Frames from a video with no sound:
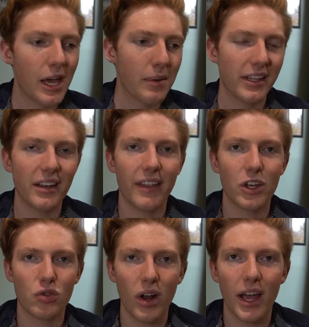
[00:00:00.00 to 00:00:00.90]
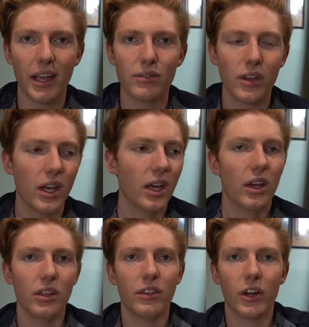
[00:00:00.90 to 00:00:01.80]
By the end of that drive,
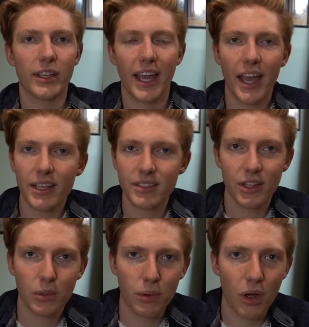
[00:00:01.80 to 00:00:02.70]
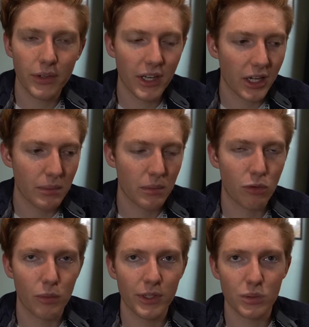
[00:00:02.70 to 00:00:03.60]
they're gassed, and they're probably not going to be
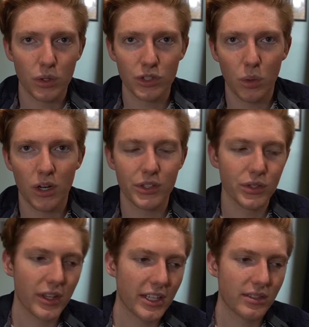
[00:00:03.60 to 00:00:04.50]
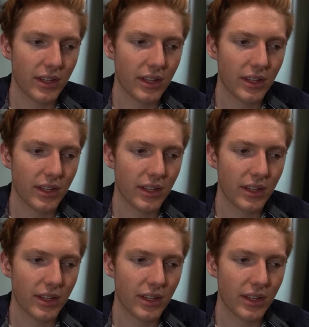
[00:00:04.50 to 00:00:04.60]
performing as well as you want to. So